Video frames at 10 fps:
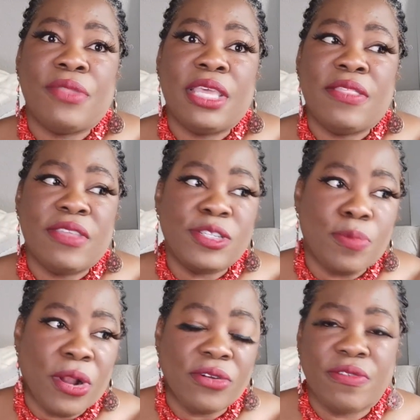In this
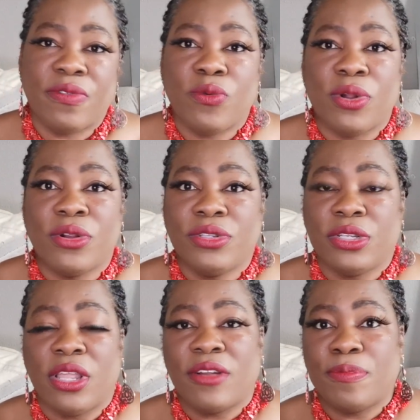part of the world, a
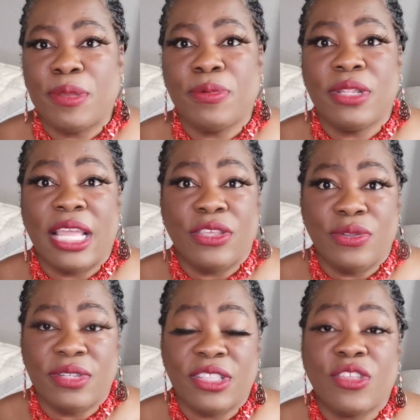lot of people like
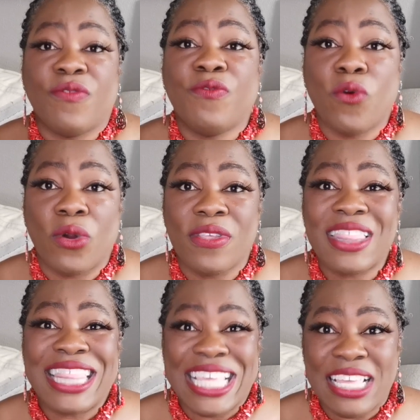using the Four
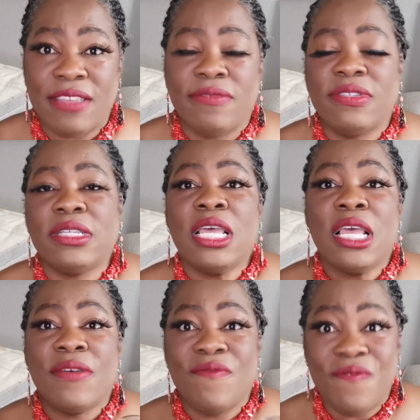Thieves
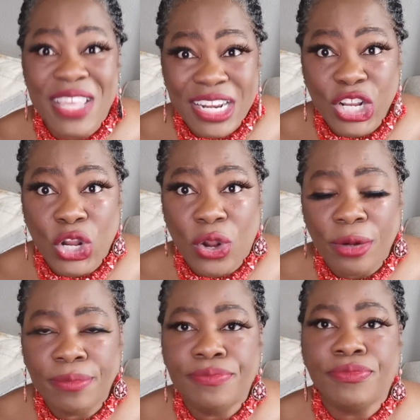
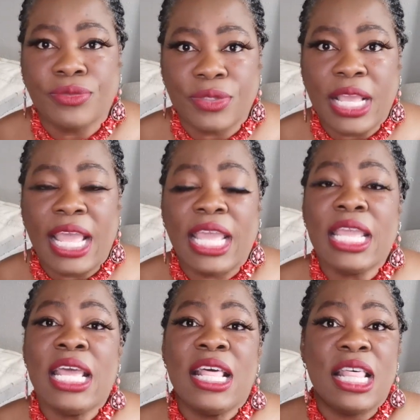vinegar. Okay?
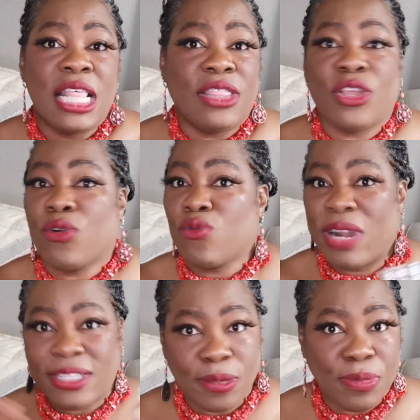There are
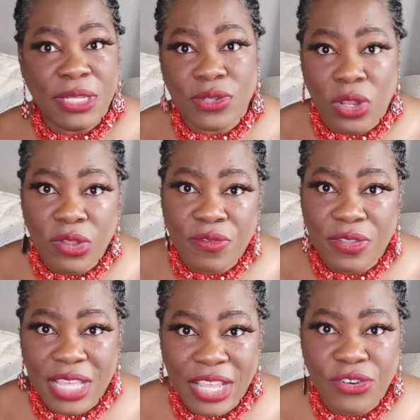recipes all over
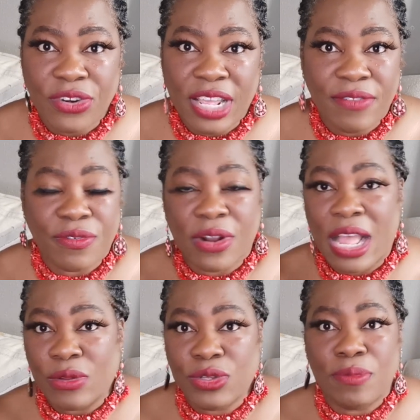the internet for
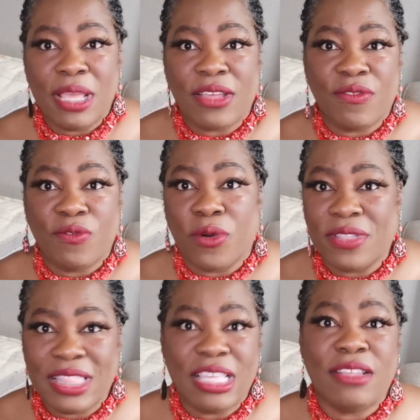how to make a Four
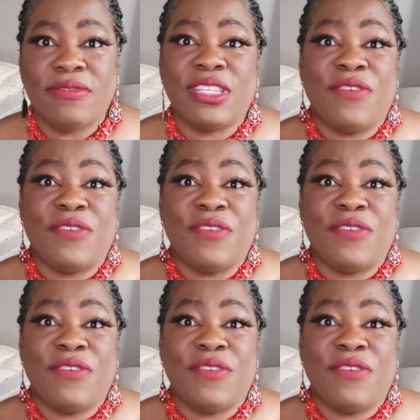Thieves.